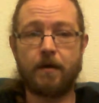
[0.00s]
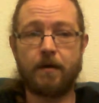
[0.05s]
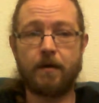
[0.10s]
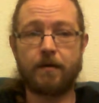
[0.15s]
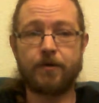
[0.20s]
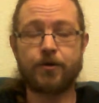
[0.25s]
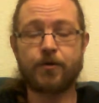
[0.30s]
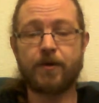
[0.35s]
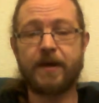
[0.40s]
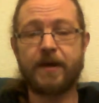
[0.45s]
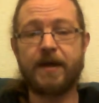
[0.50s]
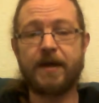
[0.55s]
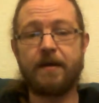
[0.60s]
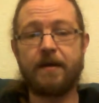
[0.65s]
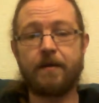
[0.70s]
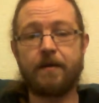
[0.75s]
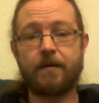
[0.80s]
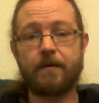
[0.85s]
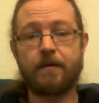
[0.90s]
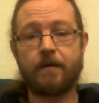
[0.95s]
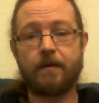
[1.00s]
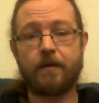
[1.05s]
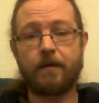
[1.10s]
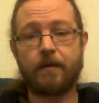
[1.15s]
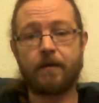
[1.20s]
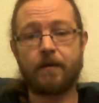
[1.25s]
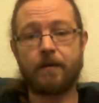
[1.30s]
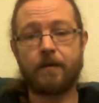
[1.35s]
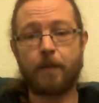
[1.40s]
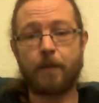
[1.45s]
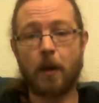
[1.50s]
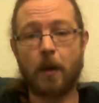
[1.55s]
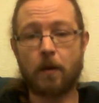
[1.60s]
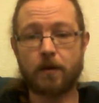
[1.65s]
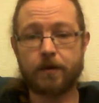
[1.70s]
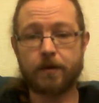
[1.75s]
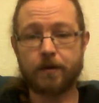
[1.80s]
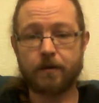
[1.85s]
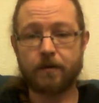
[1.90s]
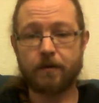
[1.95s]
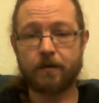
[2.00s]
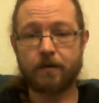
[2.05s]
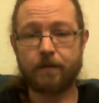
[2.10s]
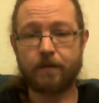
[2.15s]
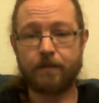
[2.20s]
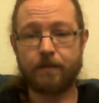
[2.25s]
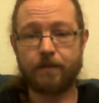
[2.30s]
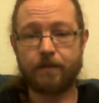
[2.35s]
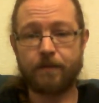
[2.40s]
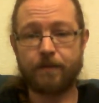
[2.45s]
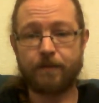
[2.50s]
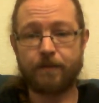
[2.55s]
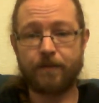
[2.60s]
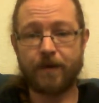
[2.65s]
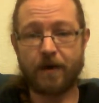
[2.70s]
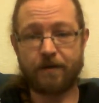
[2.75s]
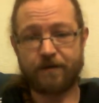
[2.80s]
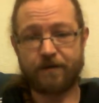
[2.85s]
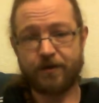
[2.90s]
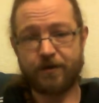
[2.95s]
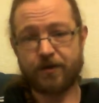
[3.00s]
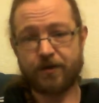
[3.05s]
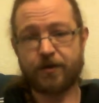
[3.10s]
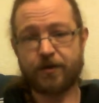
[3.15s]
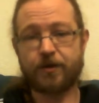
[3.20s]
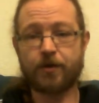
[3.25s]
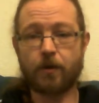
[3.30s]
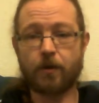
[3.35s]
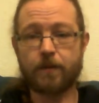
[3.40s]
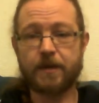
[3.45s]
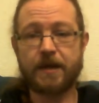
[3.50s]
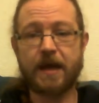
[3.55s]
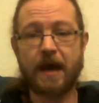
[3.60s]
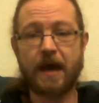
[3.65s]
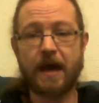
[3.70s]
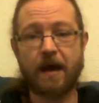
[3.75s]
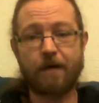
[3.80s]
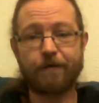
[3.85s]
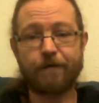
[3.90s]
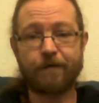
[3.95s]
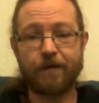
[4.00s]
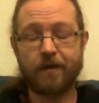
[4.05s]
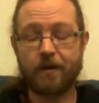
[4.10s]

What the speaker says: tree box that I've just chopped in half.